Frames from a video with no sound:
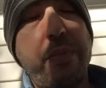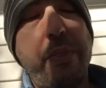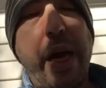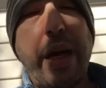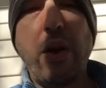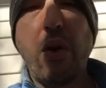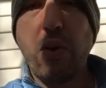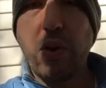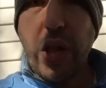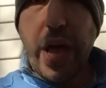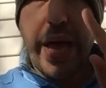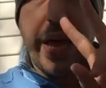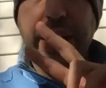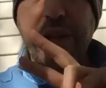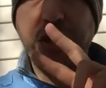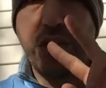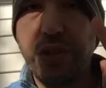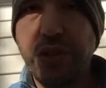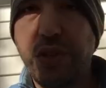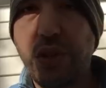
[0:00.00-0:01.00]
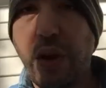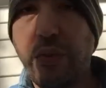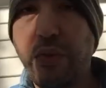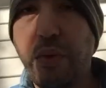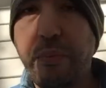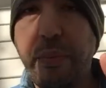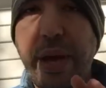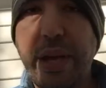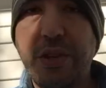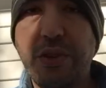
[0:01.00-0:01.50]
that whole Agents of
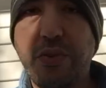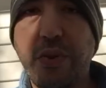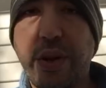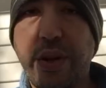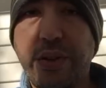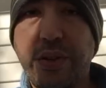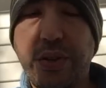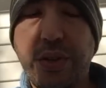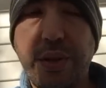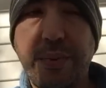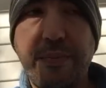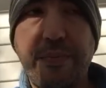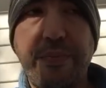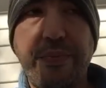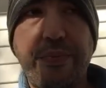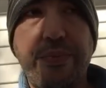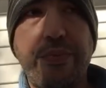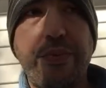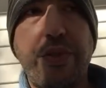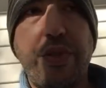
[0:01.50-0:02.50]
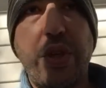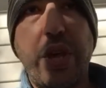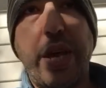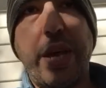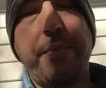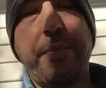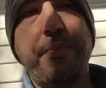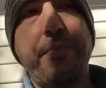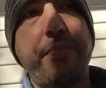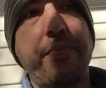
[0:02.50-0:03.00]
the Matrix
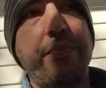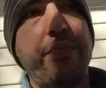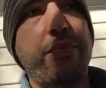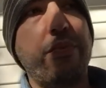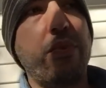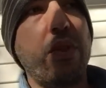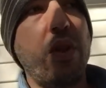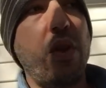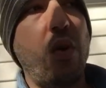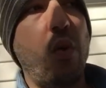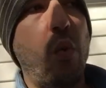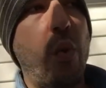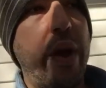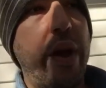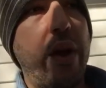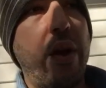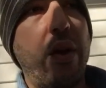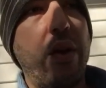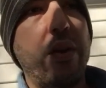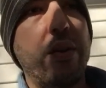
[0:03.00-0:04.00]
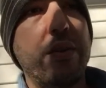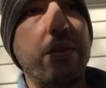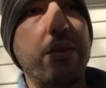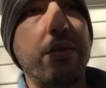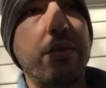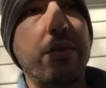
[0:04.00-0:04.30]
thing, where